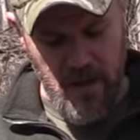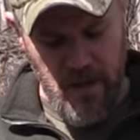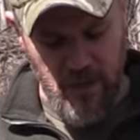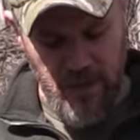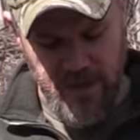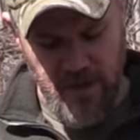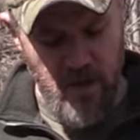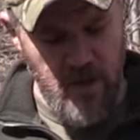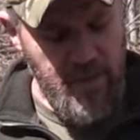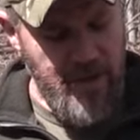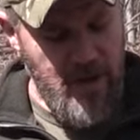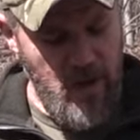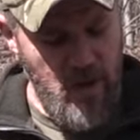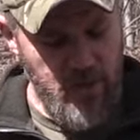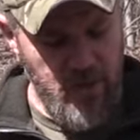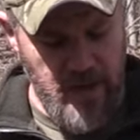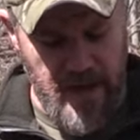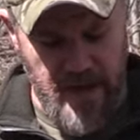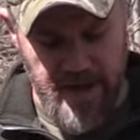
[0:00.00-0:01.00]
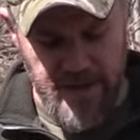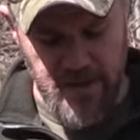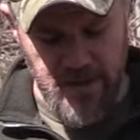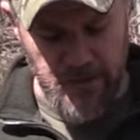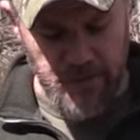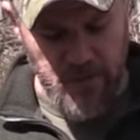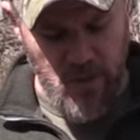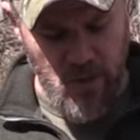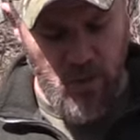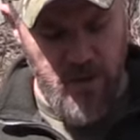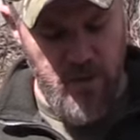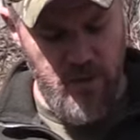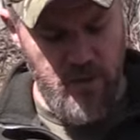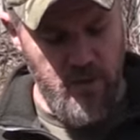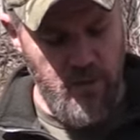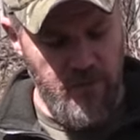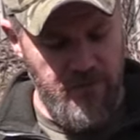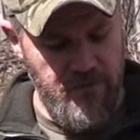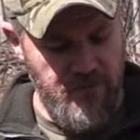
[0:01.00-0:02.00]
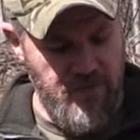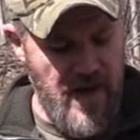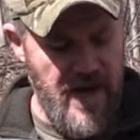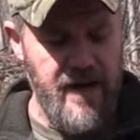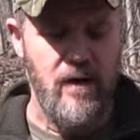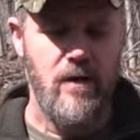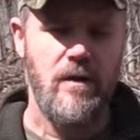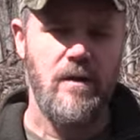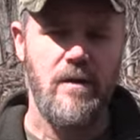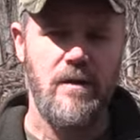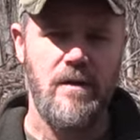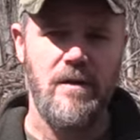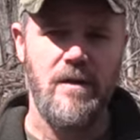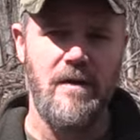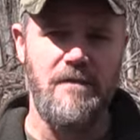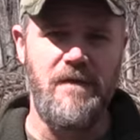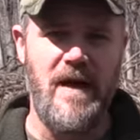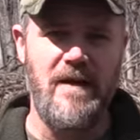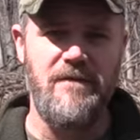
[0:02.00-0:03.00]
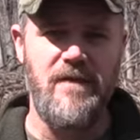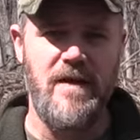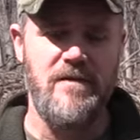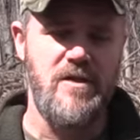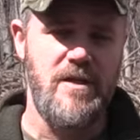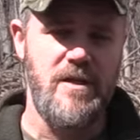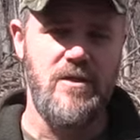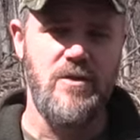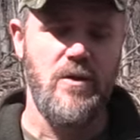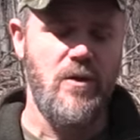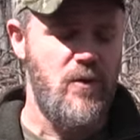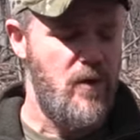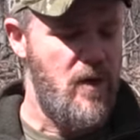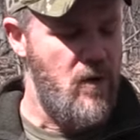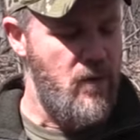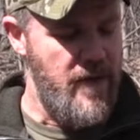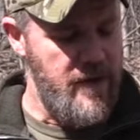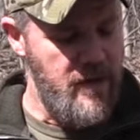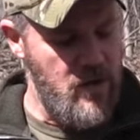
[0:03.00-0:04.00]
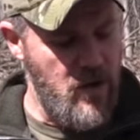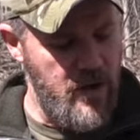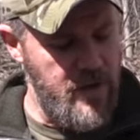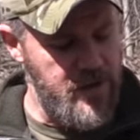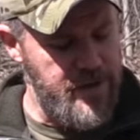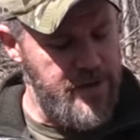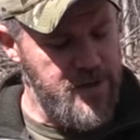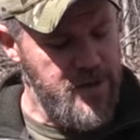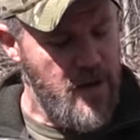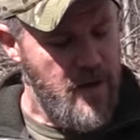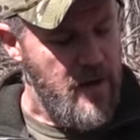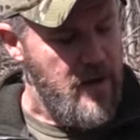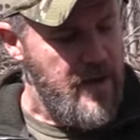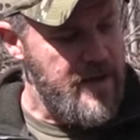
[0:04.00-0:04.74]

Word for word: Now I talk about overgas when you fire a 5.56 or a 308 cartridge.